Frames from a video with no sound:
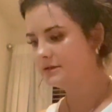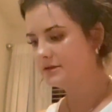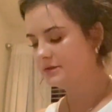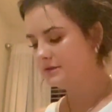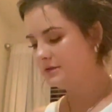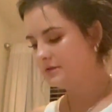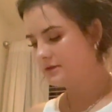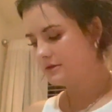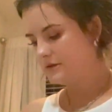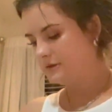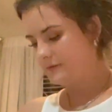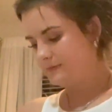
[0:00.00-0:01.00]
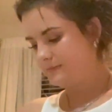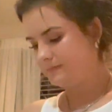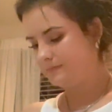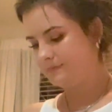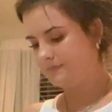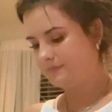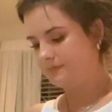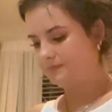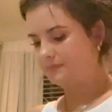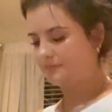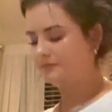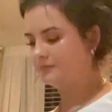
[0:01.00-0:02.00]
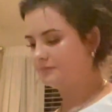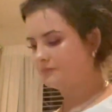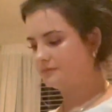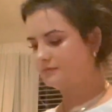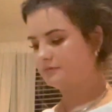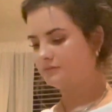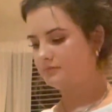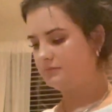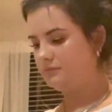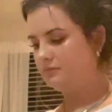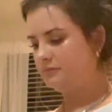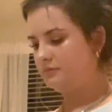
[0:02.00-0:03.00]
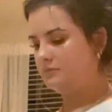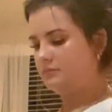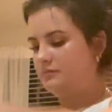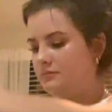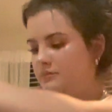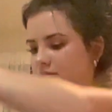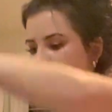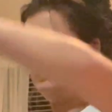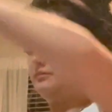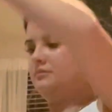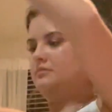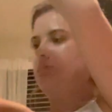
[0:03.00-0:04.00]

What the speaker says: [no speech]